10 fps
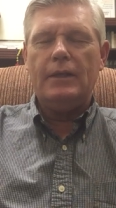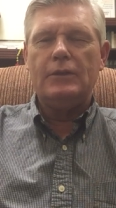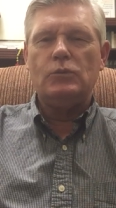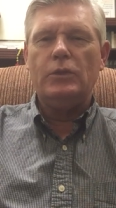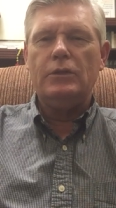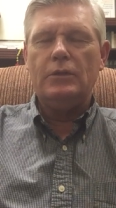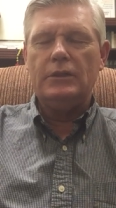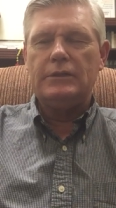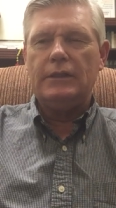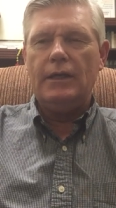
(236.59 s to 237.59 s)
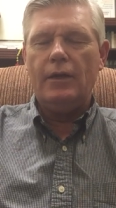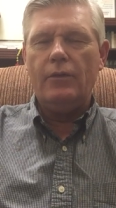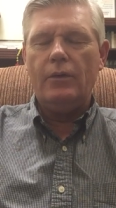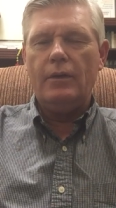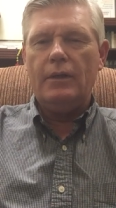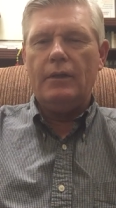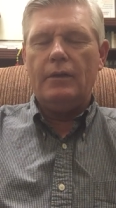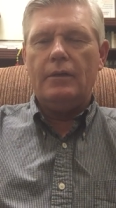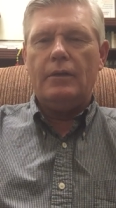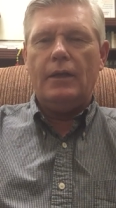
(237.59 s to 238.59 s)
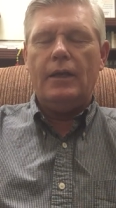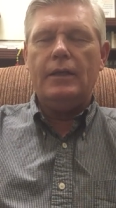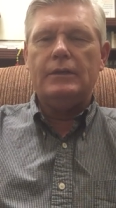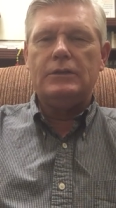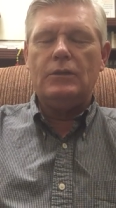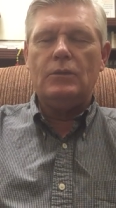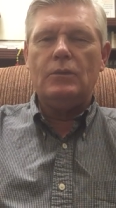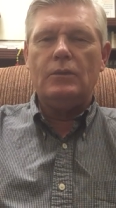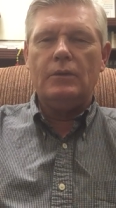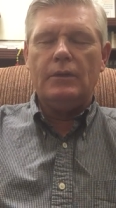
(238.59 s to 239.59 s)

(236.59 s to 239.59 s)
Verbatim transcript: as we do this together and to